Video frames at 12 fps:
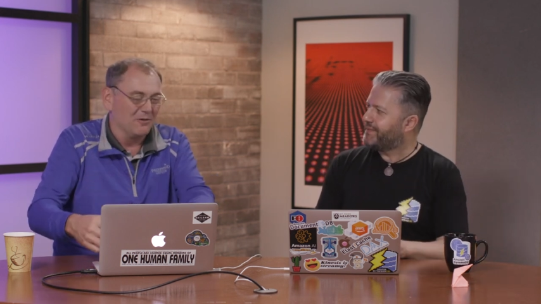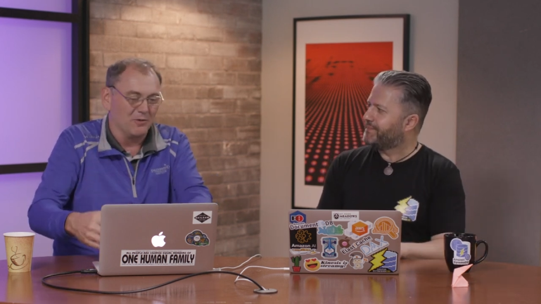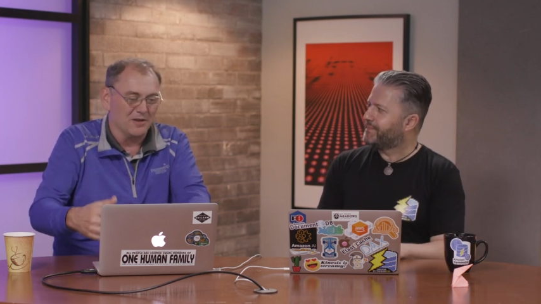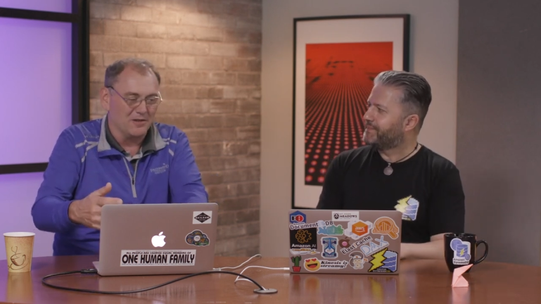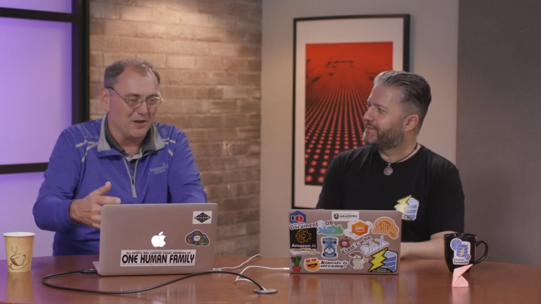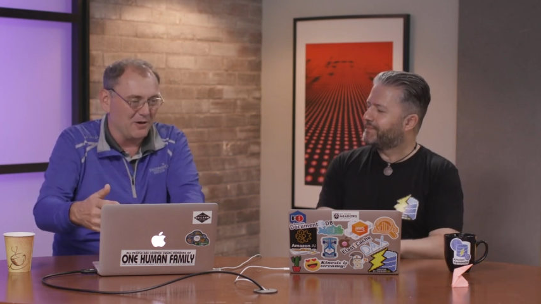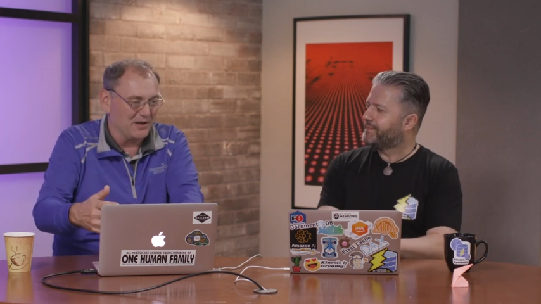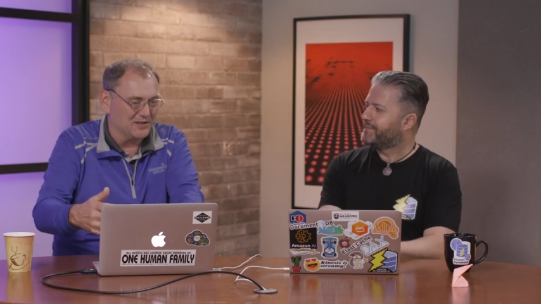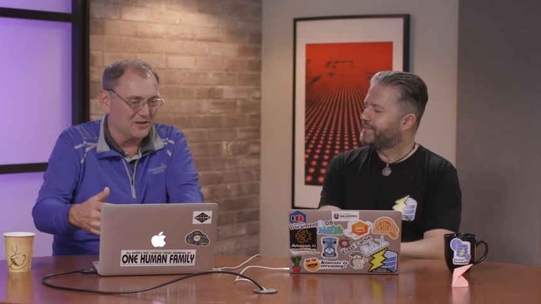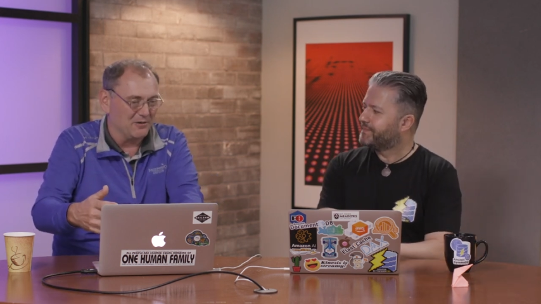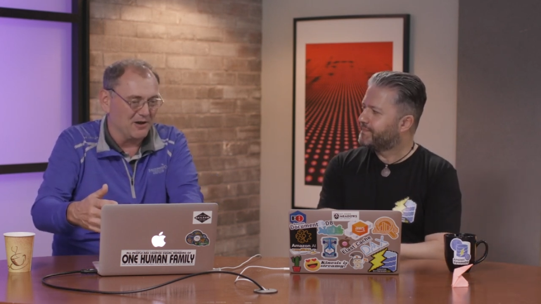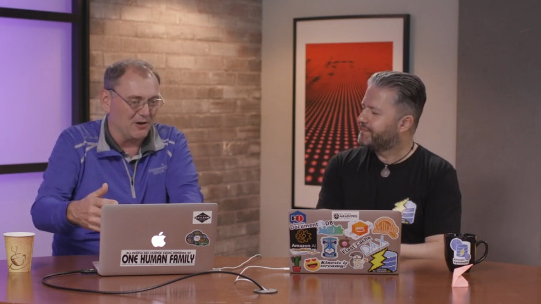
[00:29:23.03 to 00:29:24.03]
Speaker 1: With no
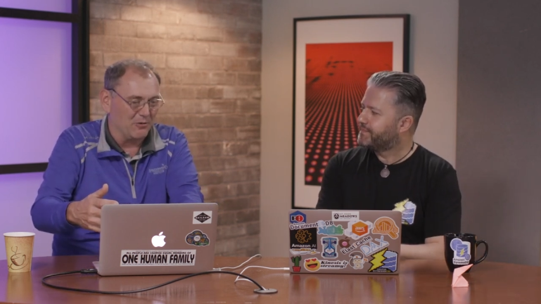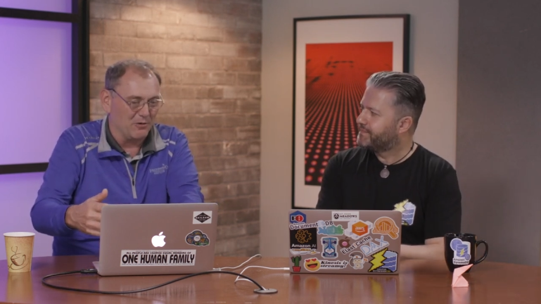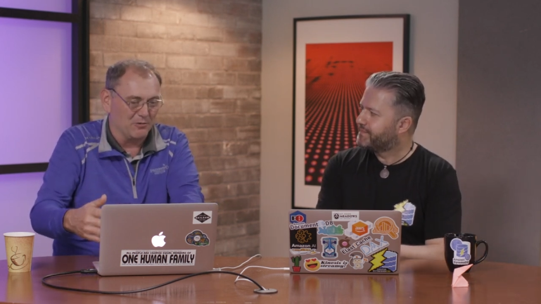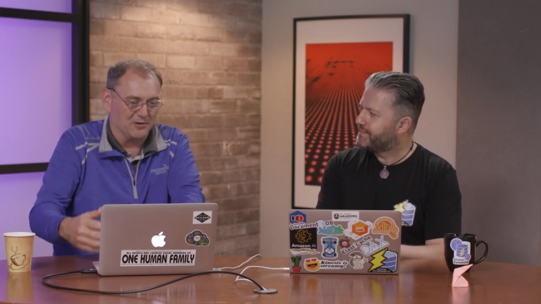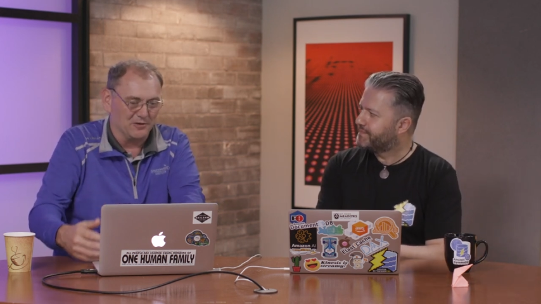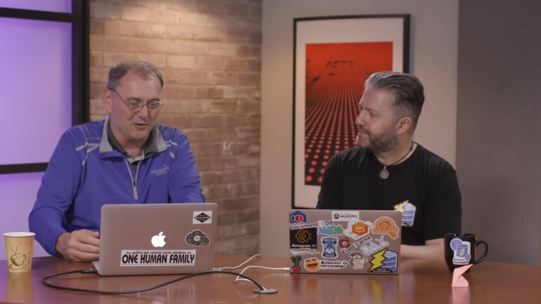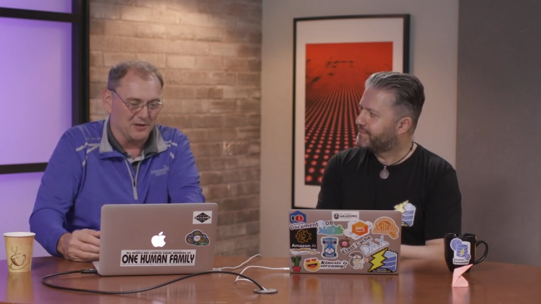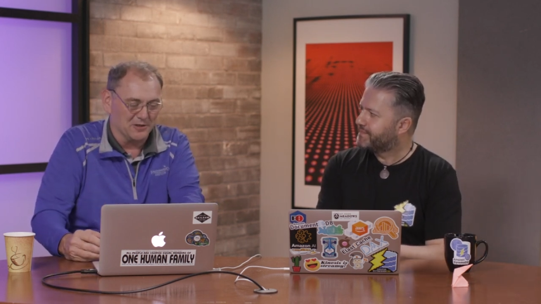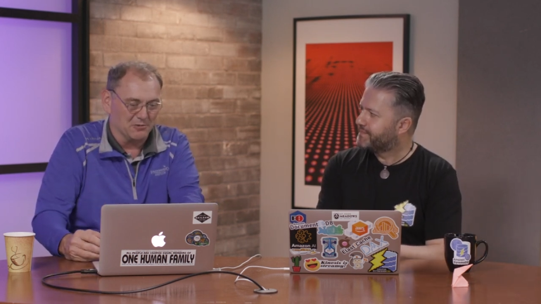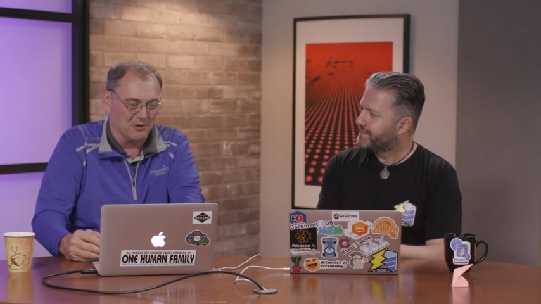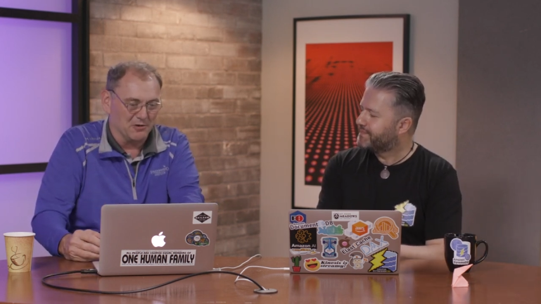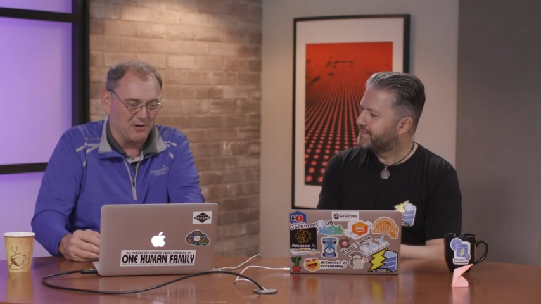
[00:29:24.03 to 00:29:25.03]
SQL, what we're doing
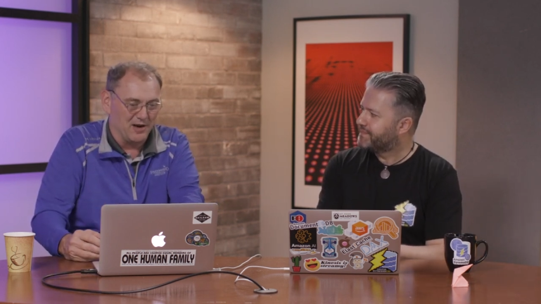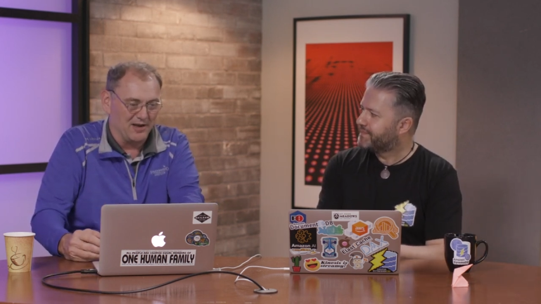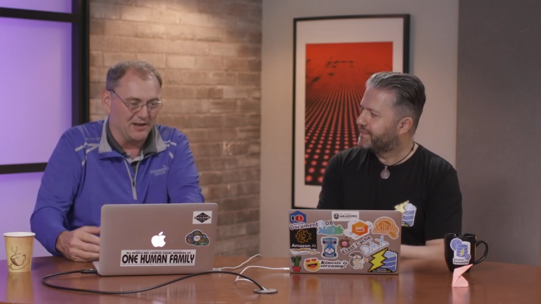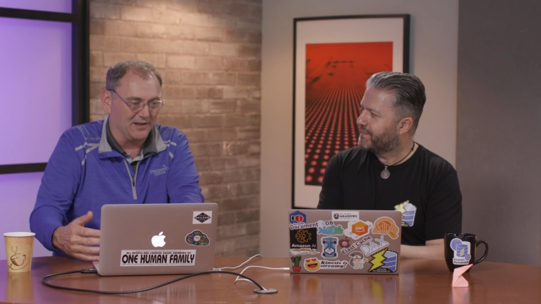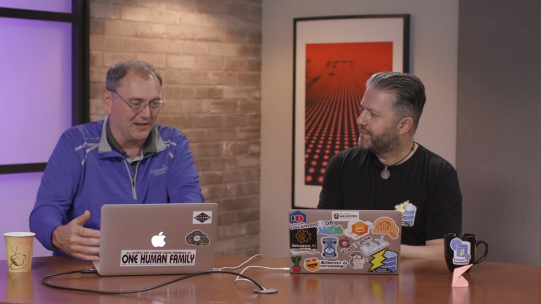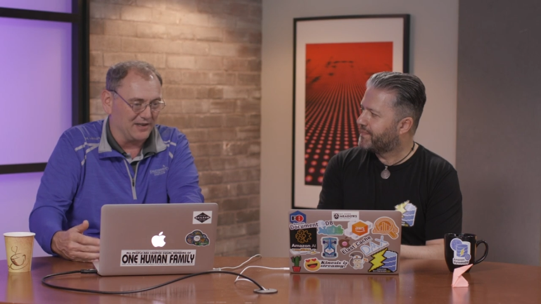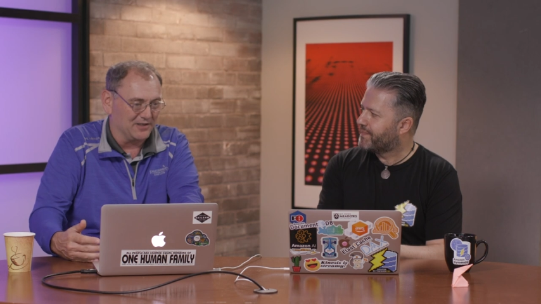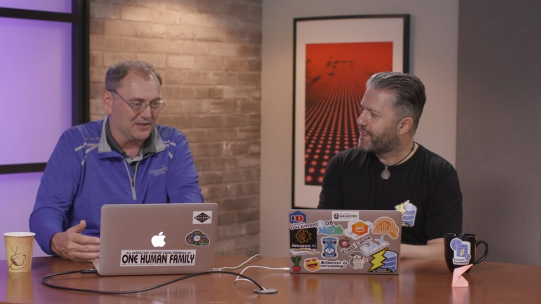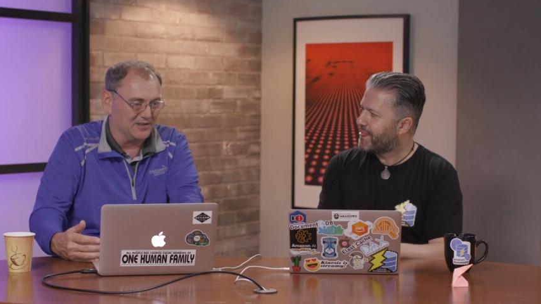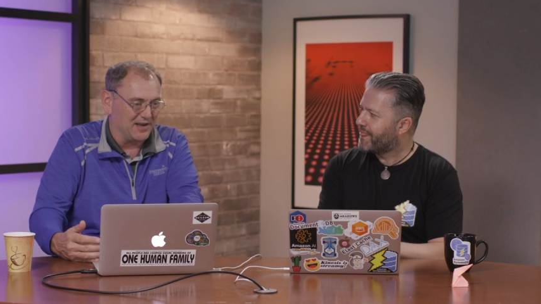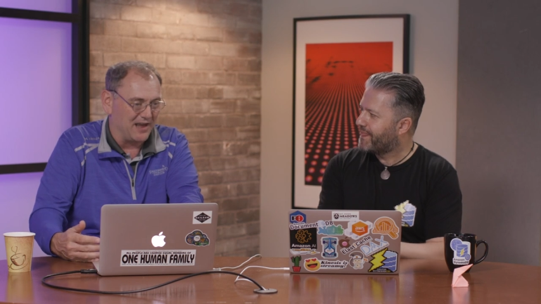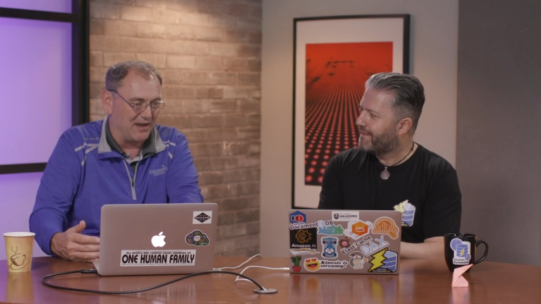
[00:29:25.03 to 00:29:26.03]
is we're creating
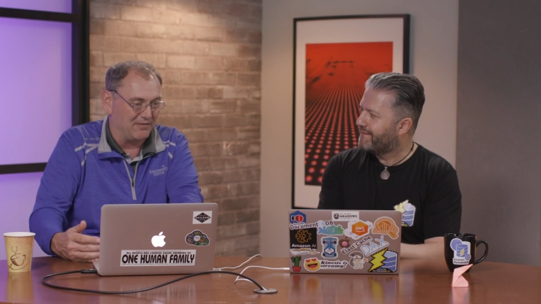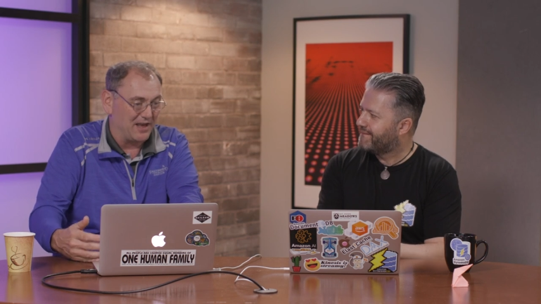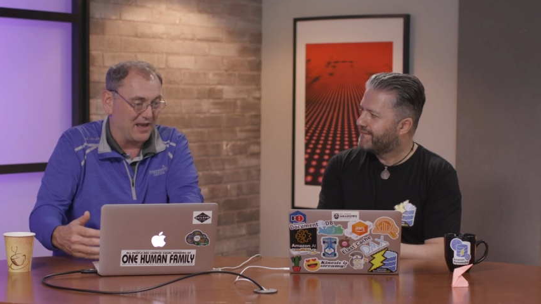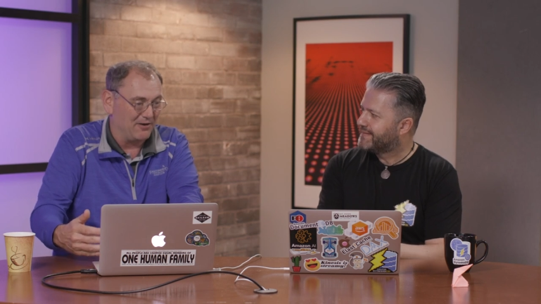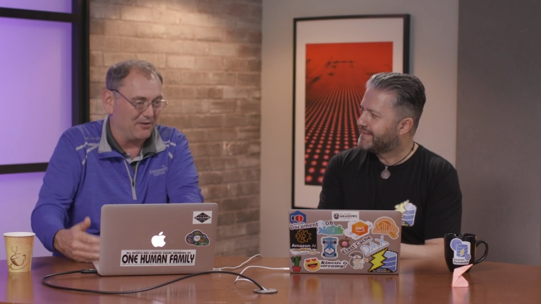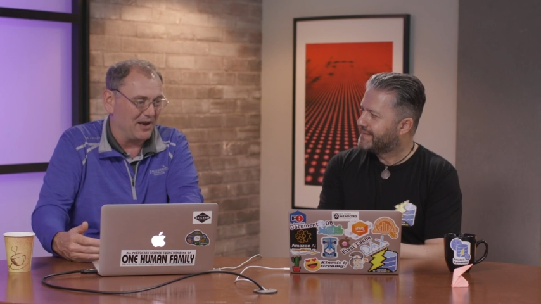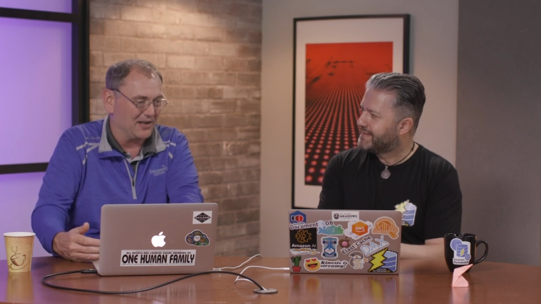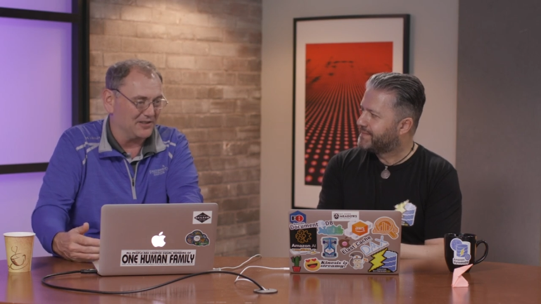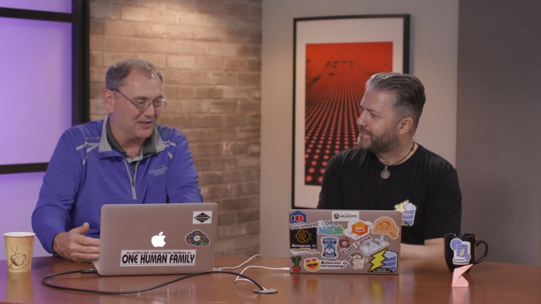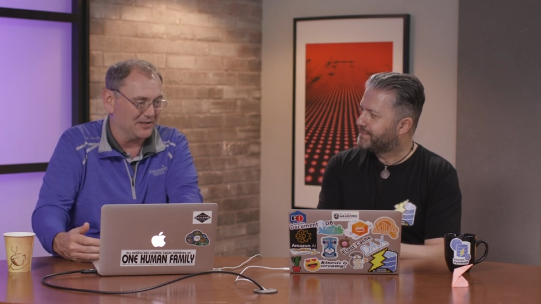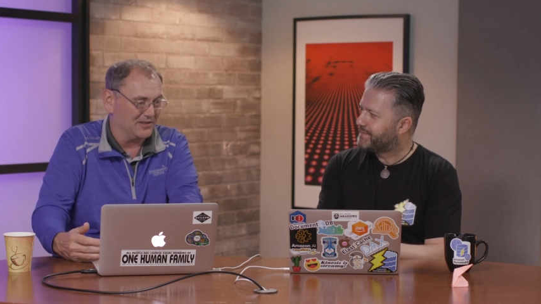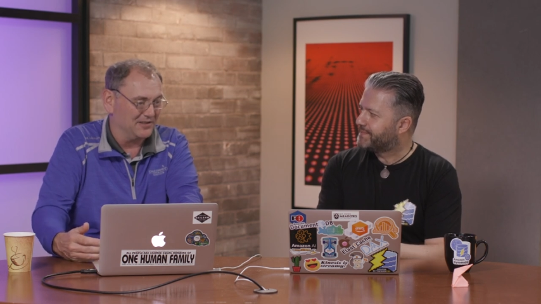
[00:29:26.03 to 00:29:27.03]
collections that have a
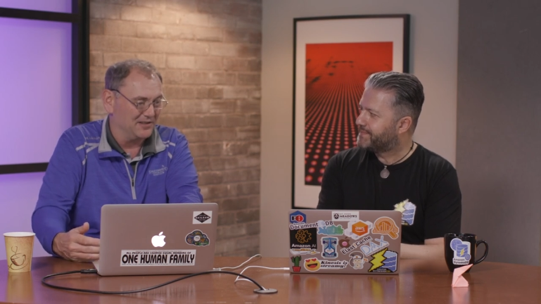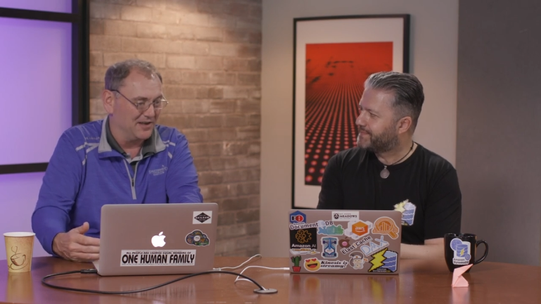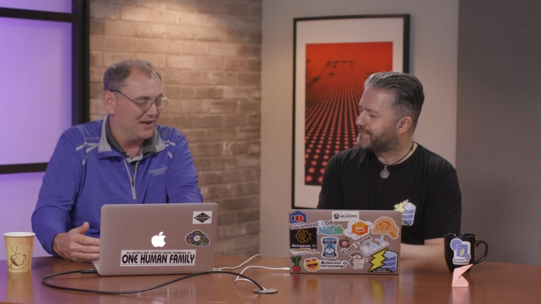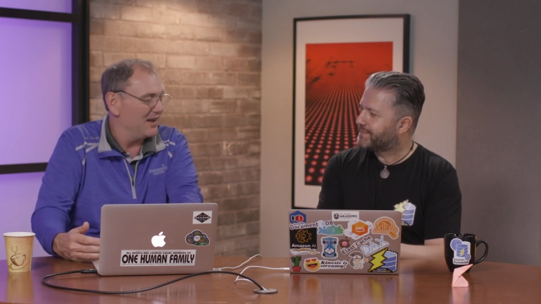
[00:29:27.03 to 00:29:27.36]
heterogeneous